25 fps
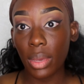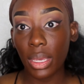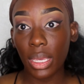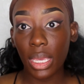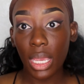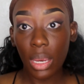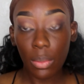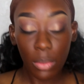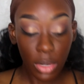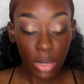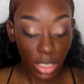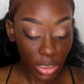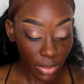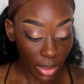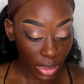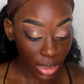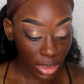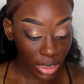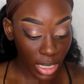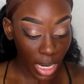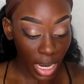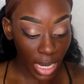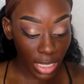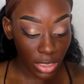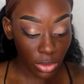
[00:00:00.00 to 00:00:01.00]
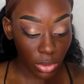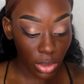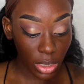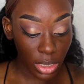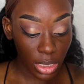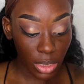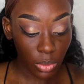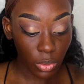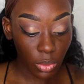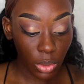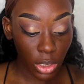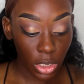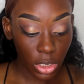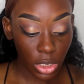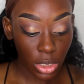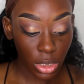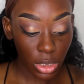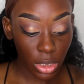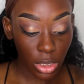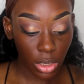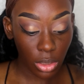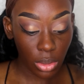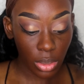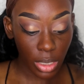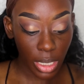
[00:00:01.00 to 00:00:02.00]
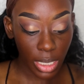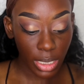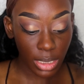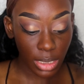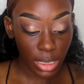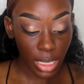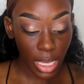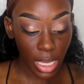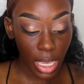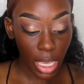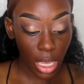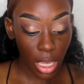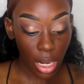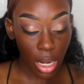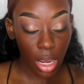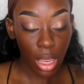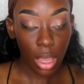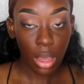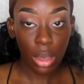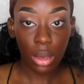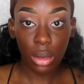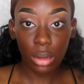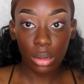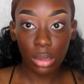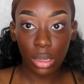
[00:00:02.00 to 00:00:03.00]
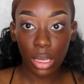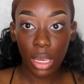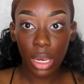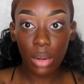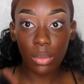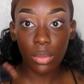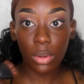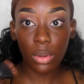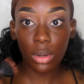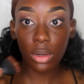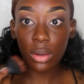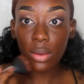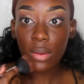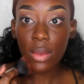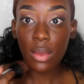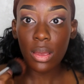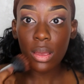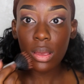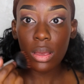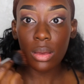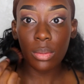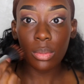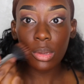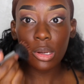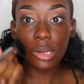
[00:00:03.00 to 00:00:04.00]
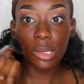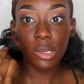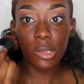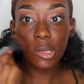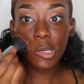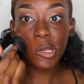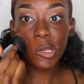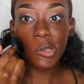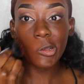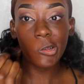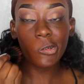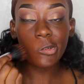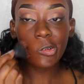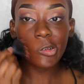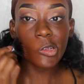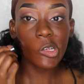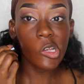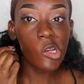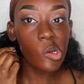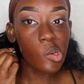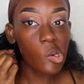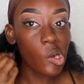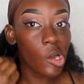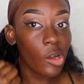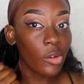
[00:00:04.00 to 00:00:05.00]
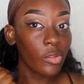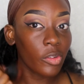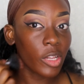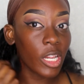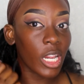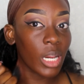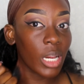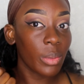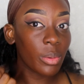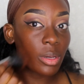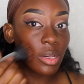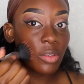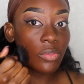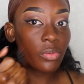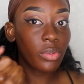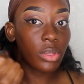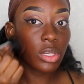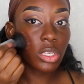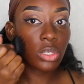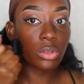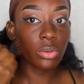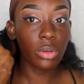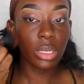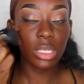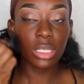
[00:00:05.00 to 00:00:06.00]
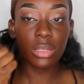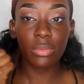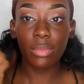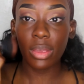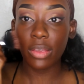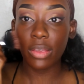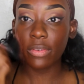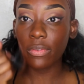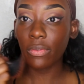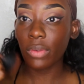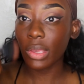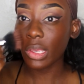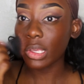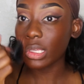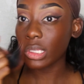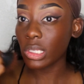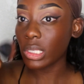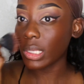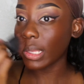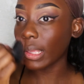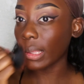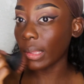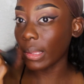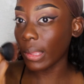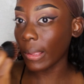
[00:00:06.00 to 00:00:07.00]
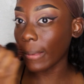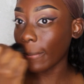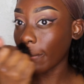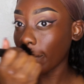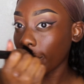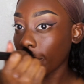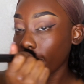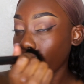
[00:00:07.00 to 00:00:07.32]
camera is about to die, so I did want to just tell you guys that on camera. I'm going to go off camera and finish the rest of my face and then